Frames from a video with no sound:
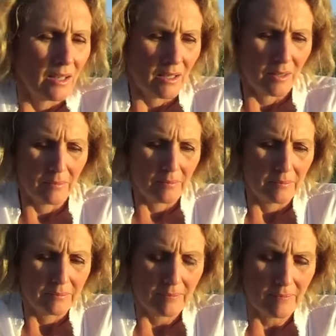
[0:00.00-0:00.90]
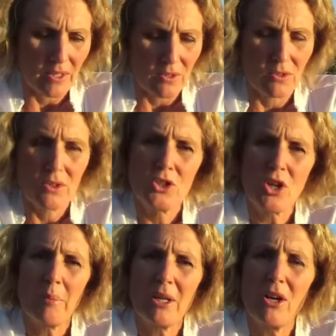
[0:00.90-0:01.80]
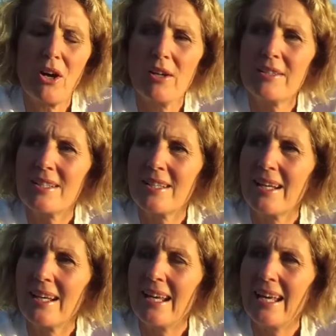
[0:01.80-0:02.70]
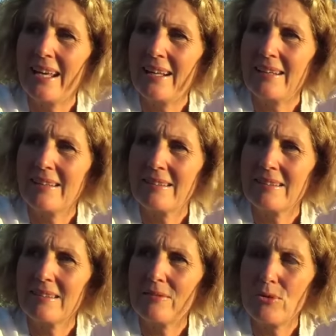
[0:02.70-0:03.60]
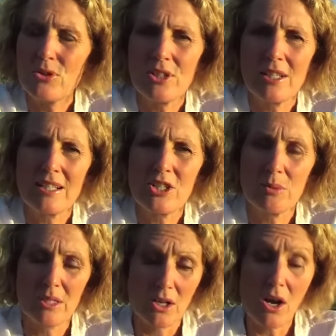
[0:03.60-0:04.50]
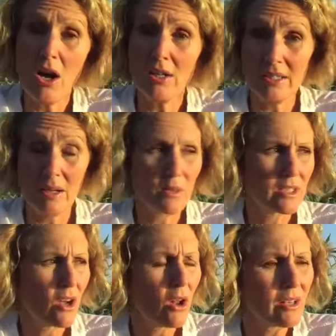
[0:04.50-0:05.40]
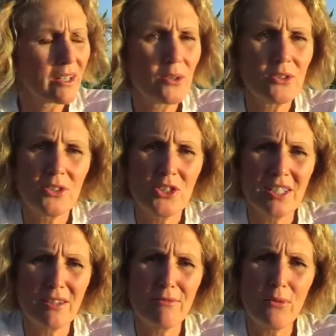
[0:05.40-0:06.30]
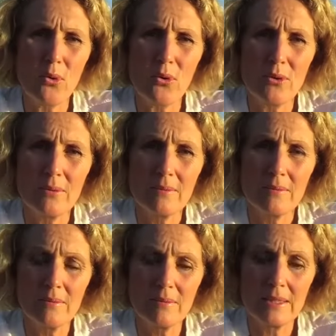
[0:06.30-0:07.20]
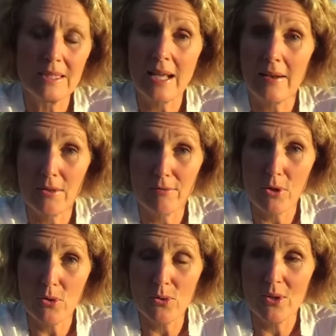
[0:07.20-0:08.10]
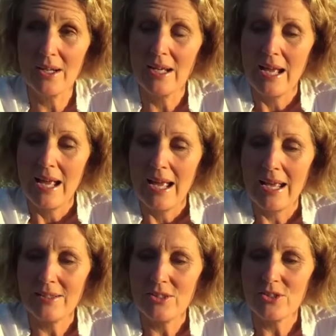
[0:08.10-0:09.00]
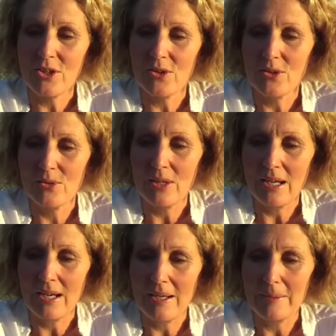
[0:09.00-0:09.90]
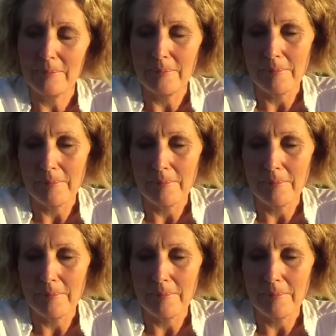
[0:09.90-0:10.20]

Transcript: um, shopping cart, and fortunately she was in the cart, and I wasn't holding her, so she didn't fall down on the floor. And so um,